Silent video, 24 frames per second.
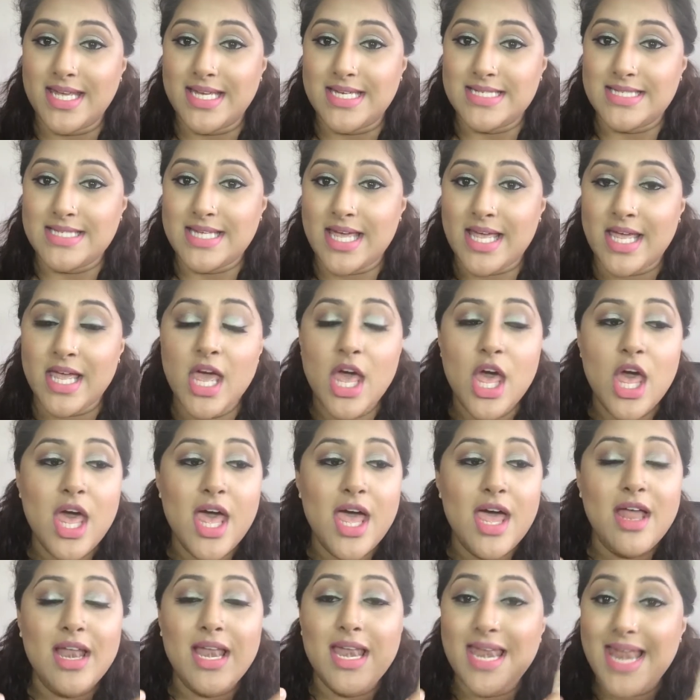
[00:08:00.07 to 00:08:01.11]
and easy,
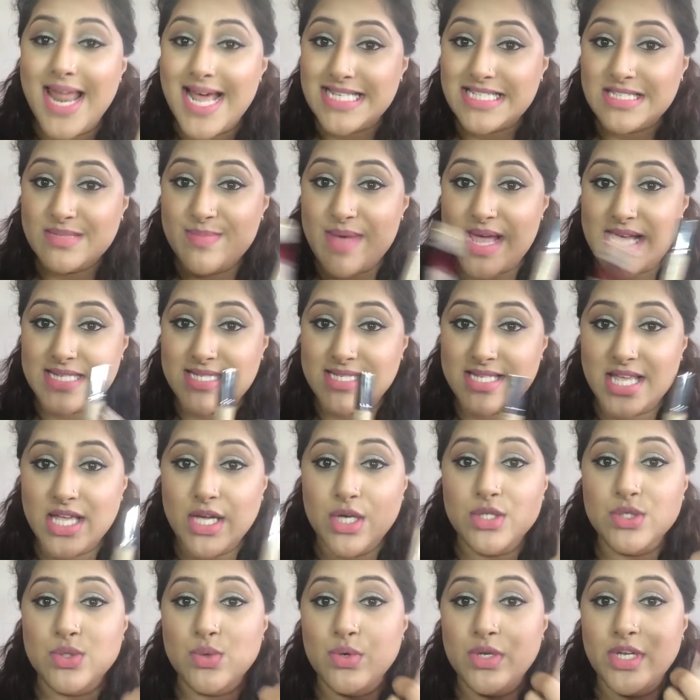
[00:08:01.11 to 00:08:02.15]
less messy,
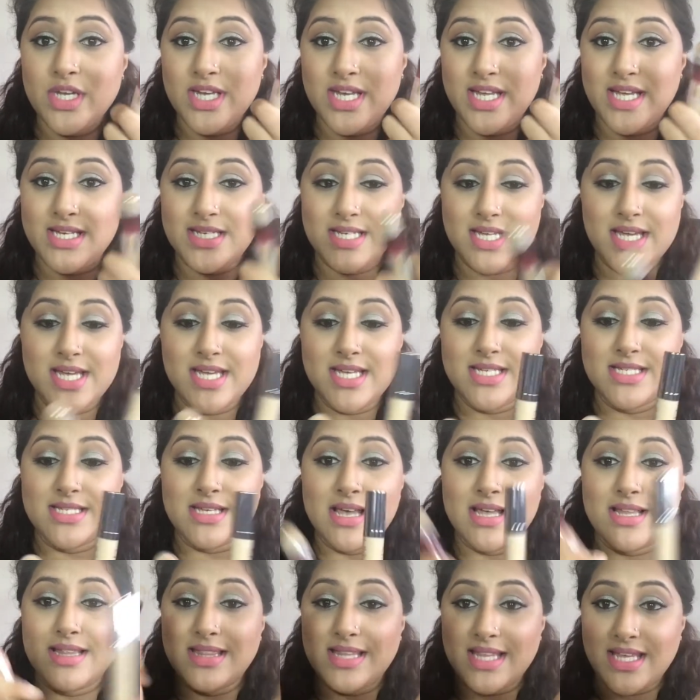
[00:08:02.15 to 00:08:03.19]
because all you need
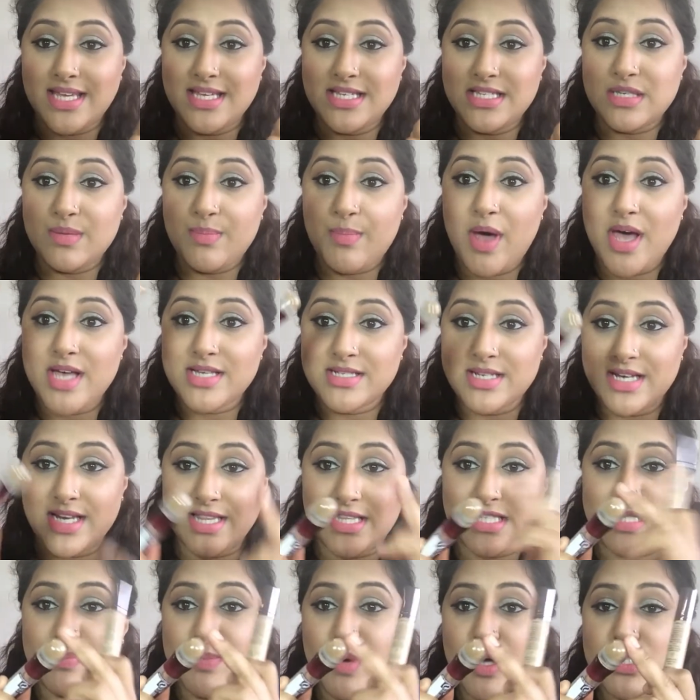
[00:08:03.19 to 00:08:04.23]
is these, personally
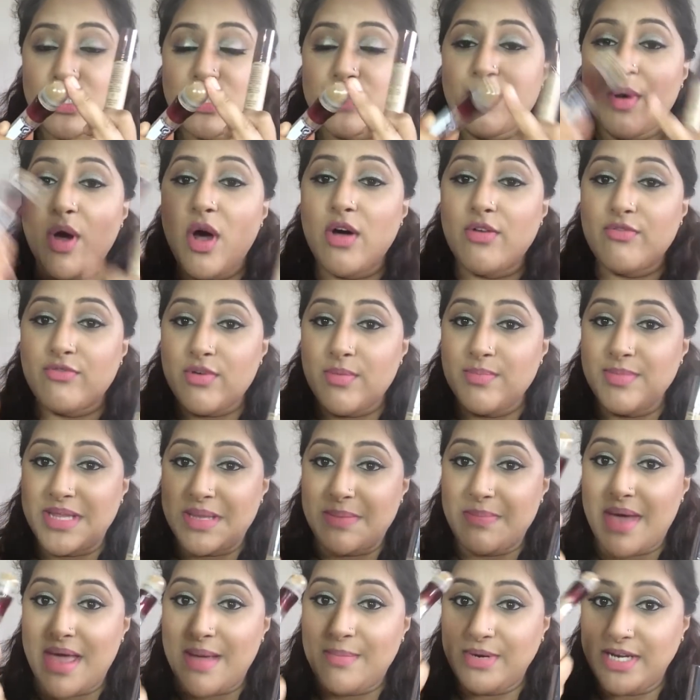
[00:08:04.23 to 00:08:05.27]
the sponge part from
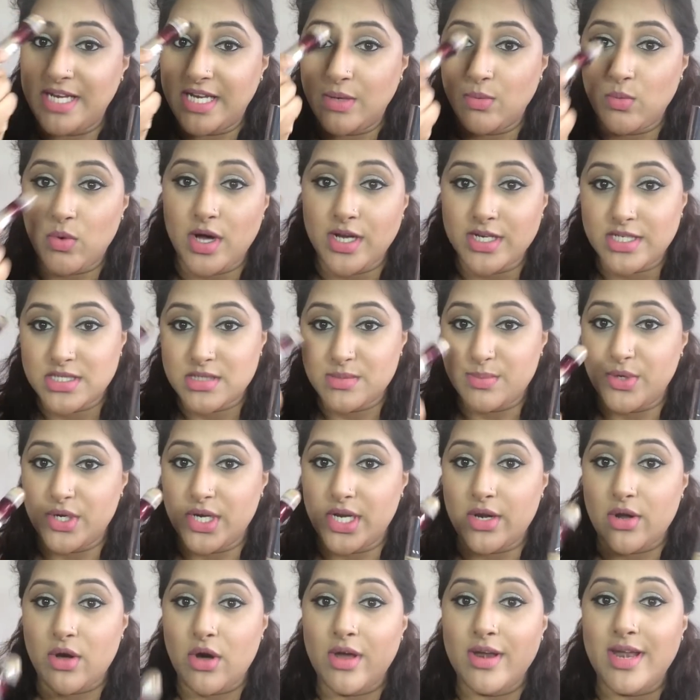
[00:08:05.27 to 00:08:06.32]
the Maybelline one to put
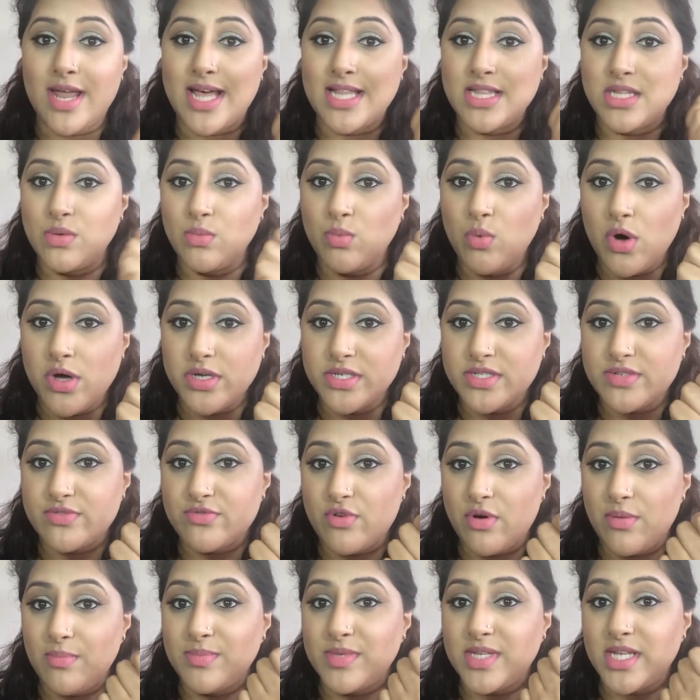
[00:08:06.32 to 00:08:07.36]
it on, and the wand
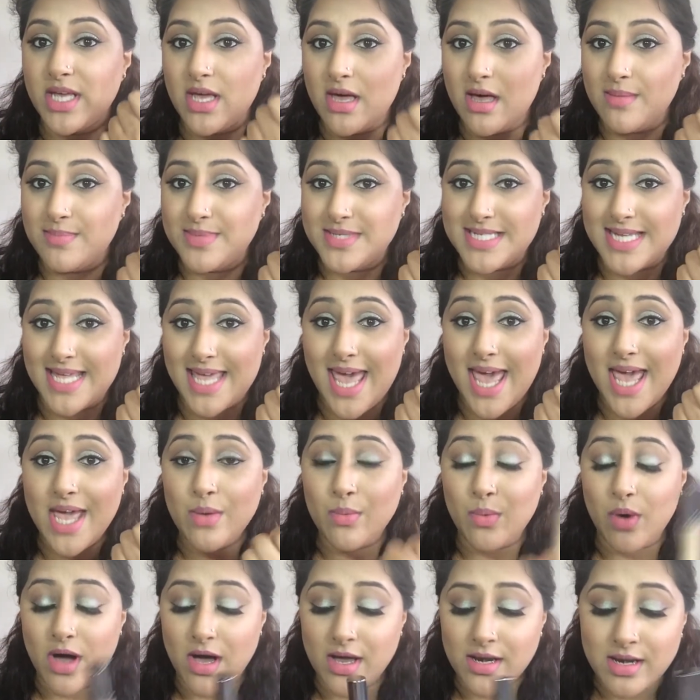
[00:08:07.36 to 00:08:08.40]
from the Urban
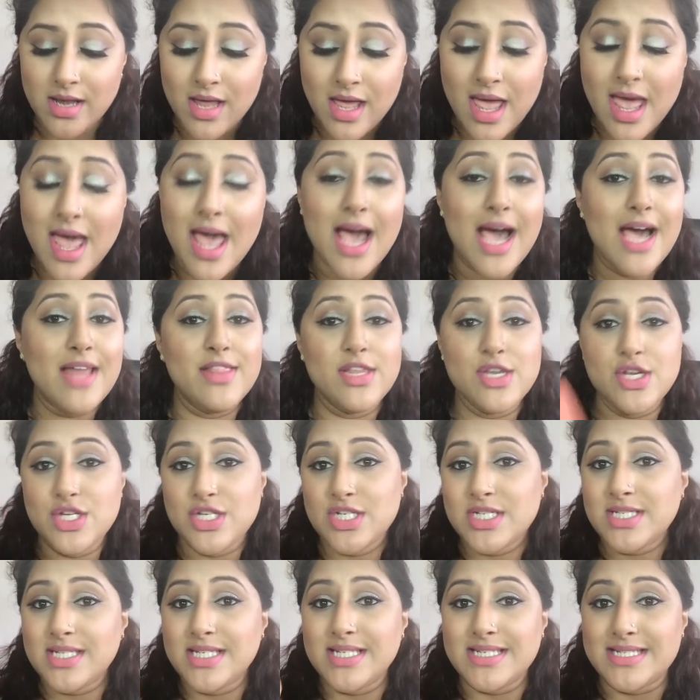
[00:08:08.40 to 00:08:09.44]
Decay one, and then you
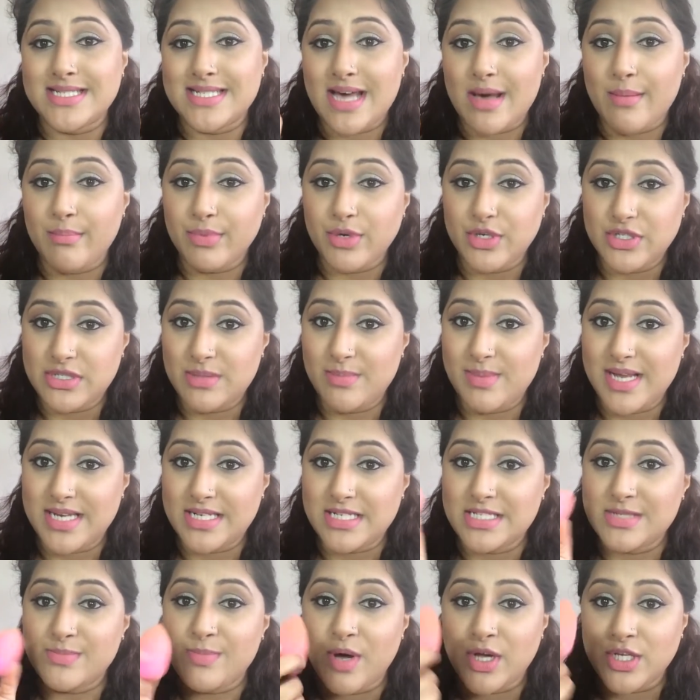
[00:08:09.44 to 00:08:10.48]
just need a damp beauty
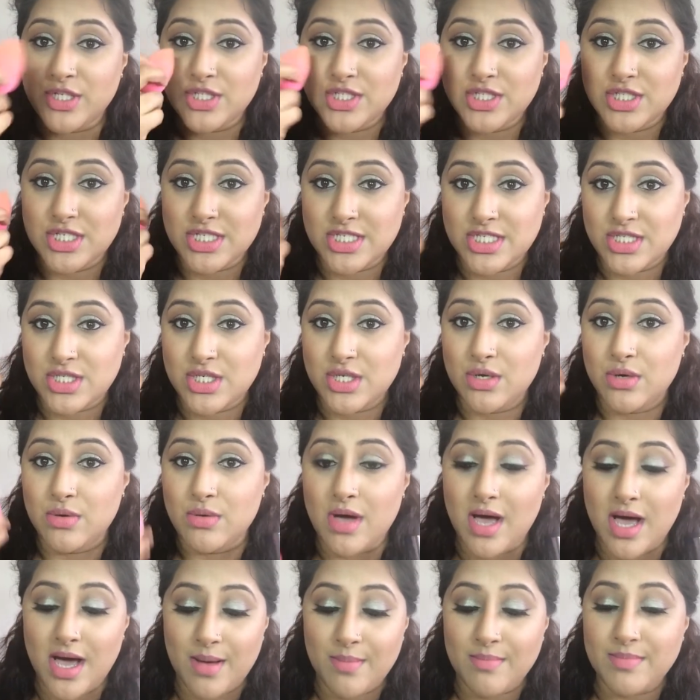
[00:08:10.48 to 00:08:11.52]
blender sponge just
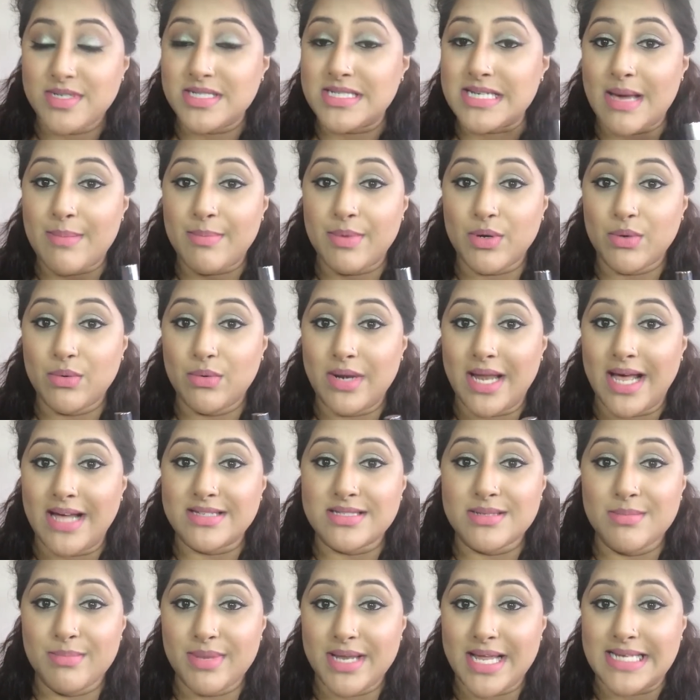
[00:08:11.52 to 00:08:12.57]
to dab it all
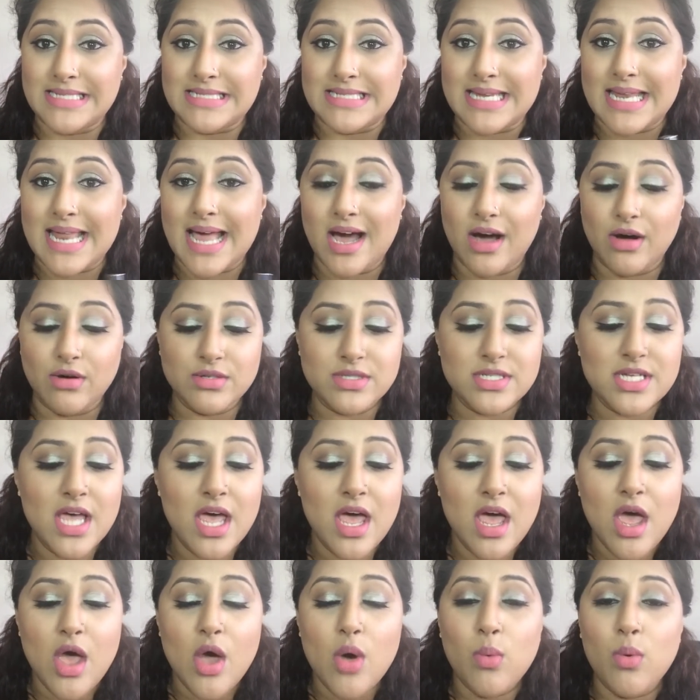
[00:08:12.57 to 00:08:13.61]
out and blend it out.
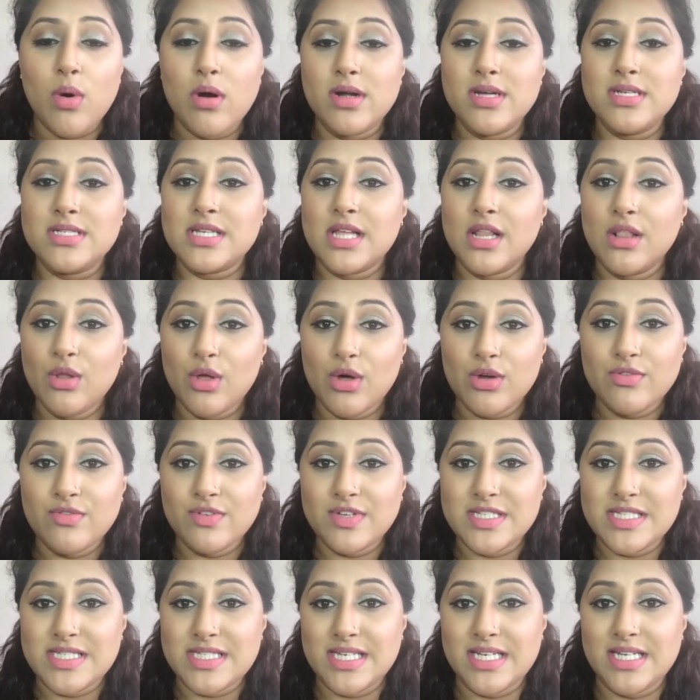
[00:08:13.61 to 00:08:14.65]
Whereas a lot
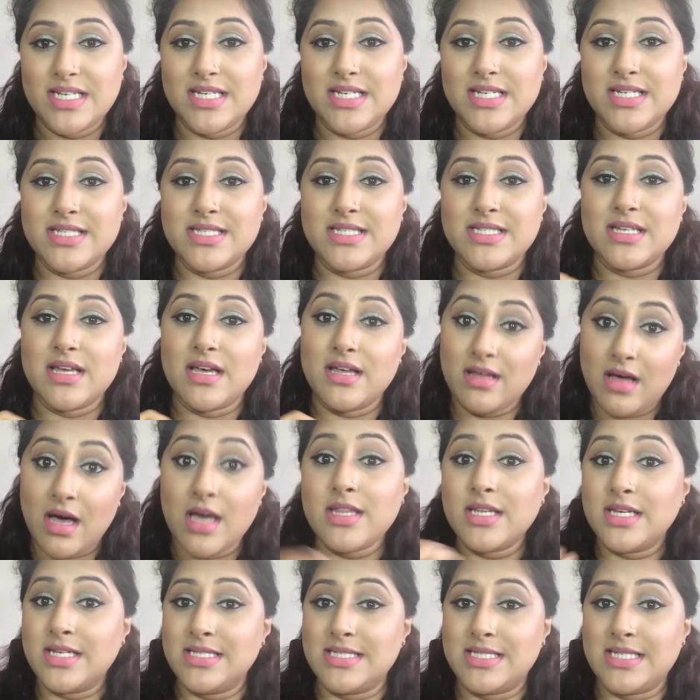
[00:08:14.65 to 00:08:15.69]
of concealers,
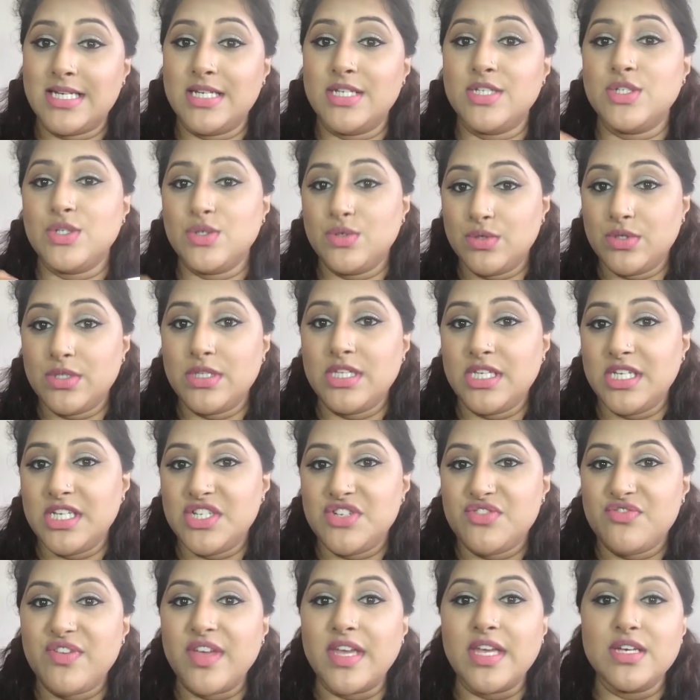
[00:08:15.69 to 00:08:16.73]
other concealers, you
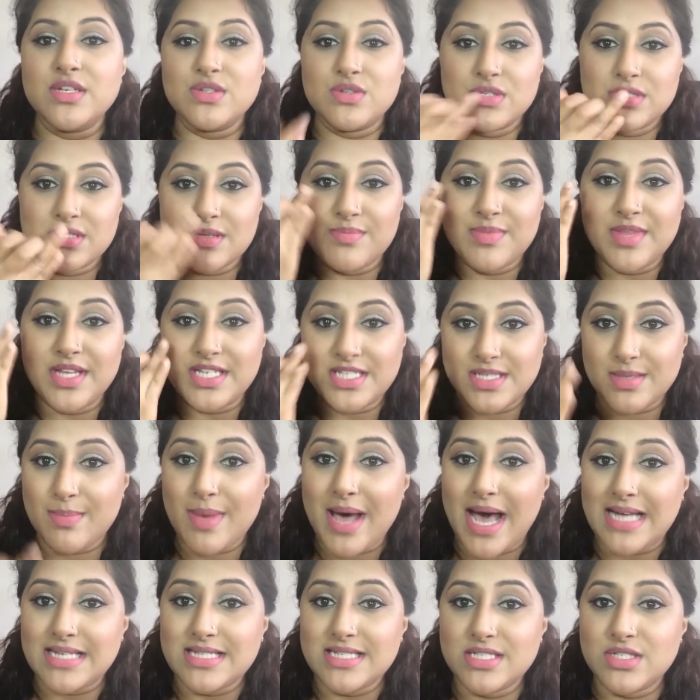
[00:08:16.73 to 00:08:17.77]
need your fingers or something to
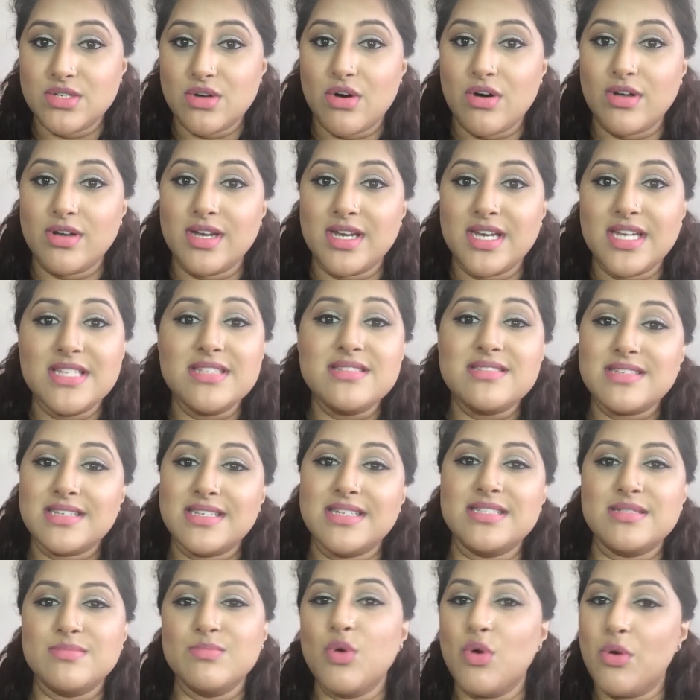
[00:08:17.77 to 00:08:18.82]
pat it on, and
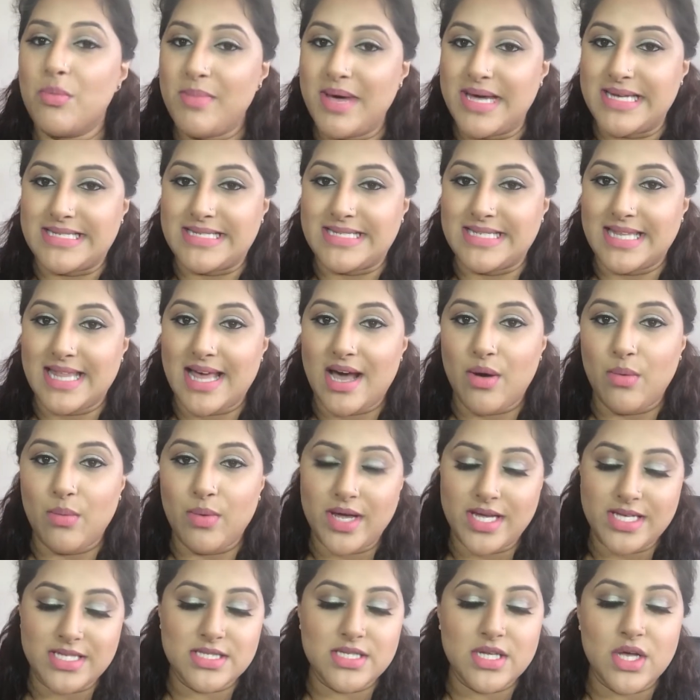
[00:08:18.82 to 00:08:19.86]
it's more messy that
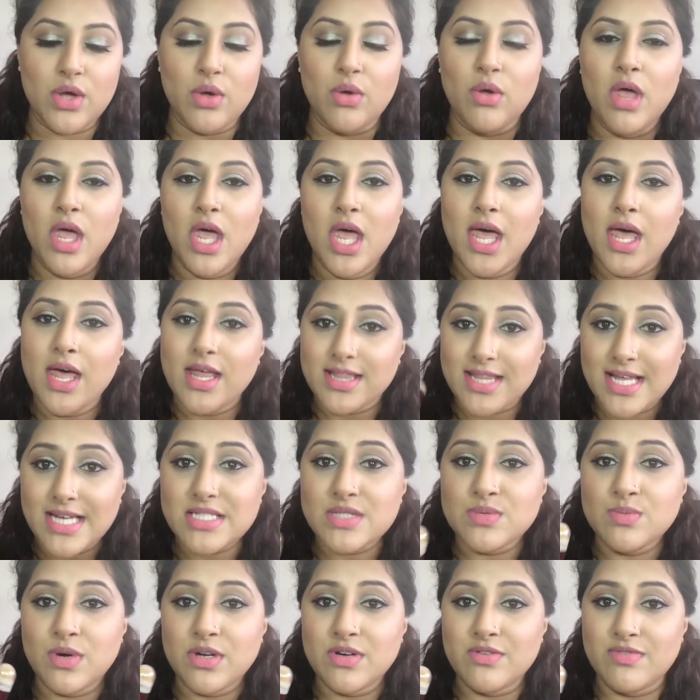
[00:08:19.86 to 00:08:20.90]
way. So
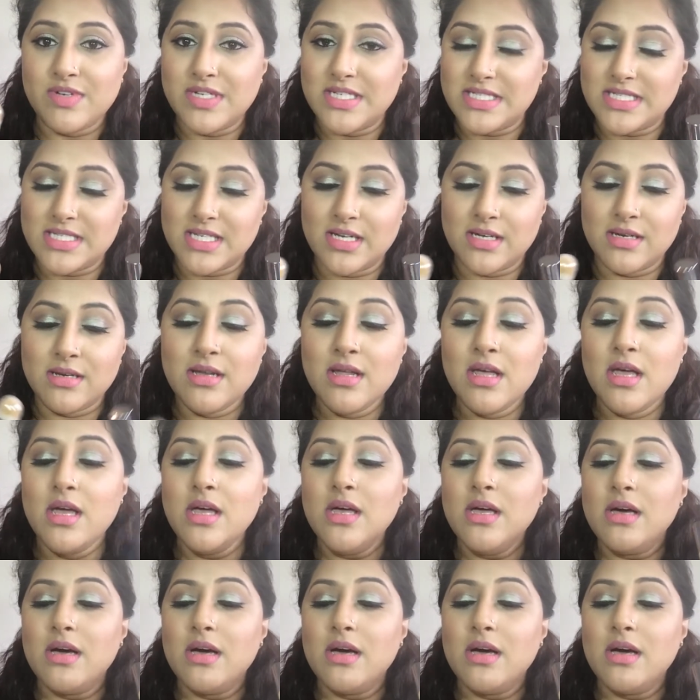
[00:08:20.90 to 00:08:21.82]
that's one reason.